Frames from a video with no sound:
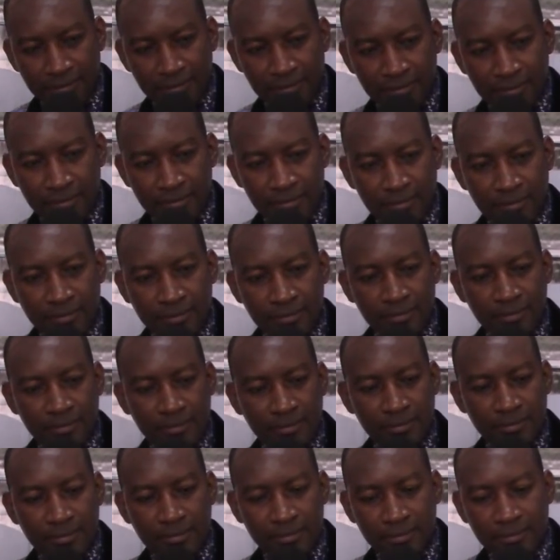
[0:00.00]

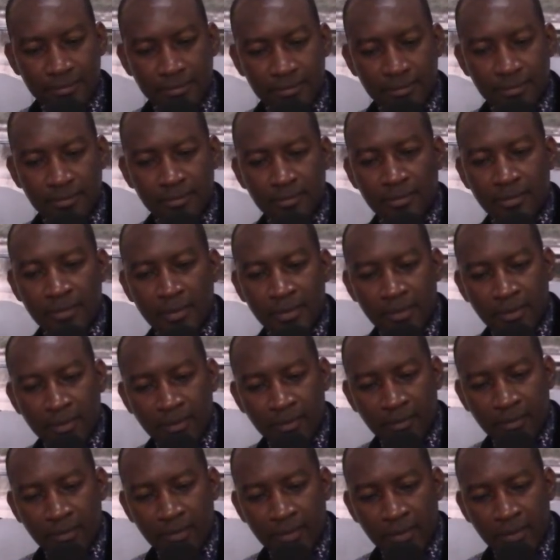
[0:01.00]

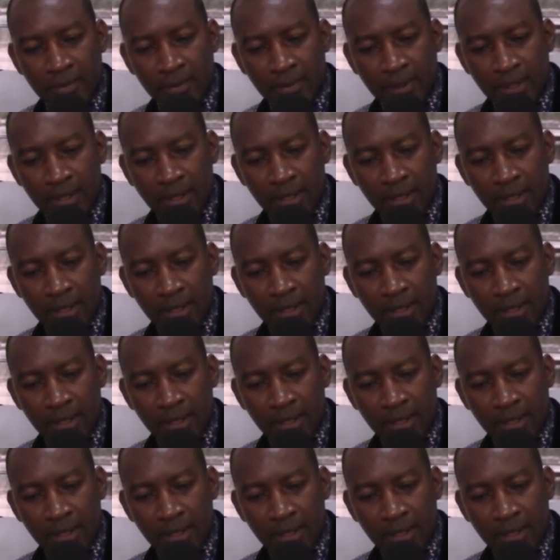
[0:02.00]
(silence)